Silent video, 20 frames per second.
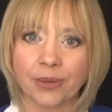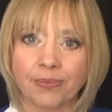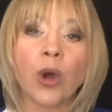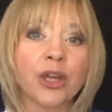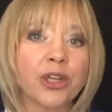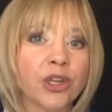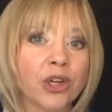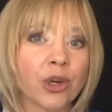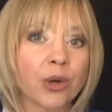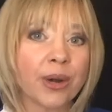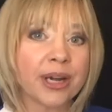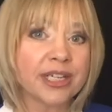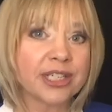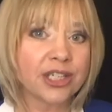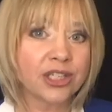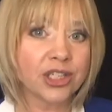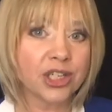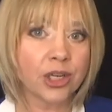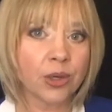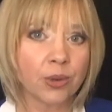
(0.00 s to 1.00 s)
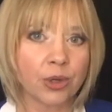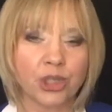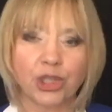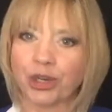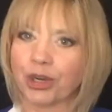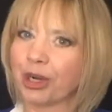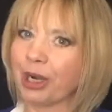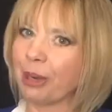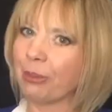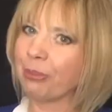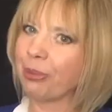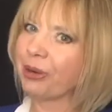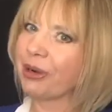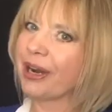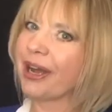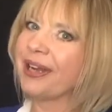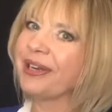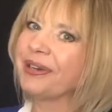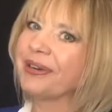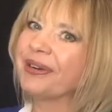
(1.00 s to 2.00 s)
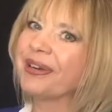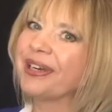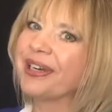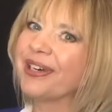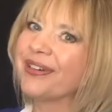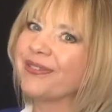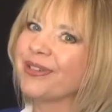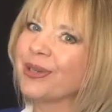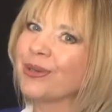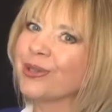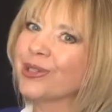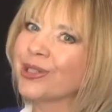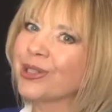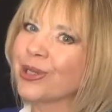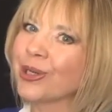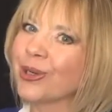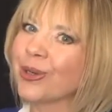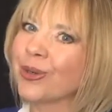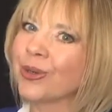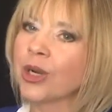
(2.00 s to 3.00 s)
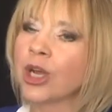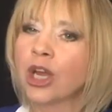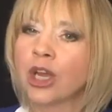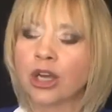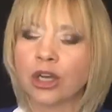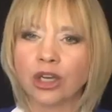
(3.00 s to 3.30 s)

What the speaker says: What you're going to do is you're going to put on your interview suit,